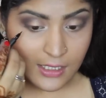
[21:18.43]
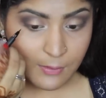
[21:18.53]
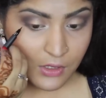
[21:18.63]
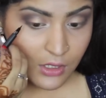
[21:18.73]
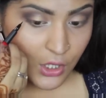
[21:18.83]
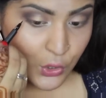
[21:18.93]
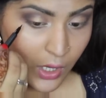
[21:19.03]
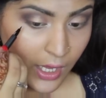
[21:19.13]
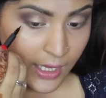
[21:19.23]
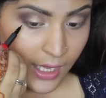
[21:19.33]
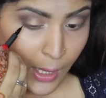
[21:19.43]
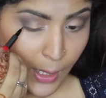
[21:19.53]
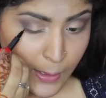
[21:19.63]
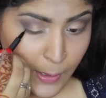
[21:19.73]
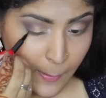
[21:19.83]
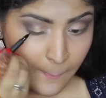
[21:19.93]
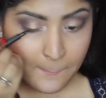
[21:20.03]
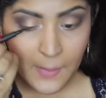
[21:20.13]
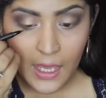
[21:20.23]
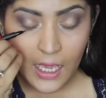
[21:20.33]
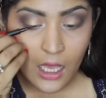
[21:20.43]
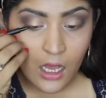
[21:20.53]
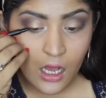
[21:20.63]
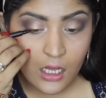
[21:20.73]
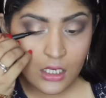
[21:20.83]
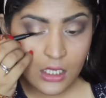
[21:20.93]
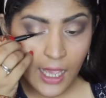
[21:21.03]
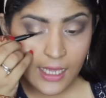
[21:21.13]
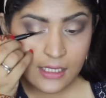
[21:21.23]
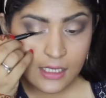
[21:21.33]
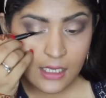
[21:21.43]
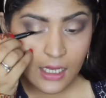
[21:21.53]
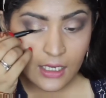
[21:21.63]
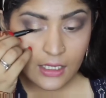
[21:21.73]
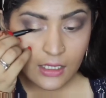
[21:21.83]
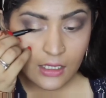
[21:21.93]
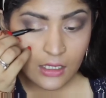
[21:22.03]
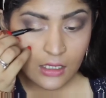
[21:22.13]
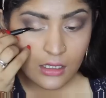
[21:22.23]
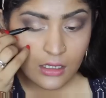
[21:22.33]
I'm just gonna try and make a nice liner.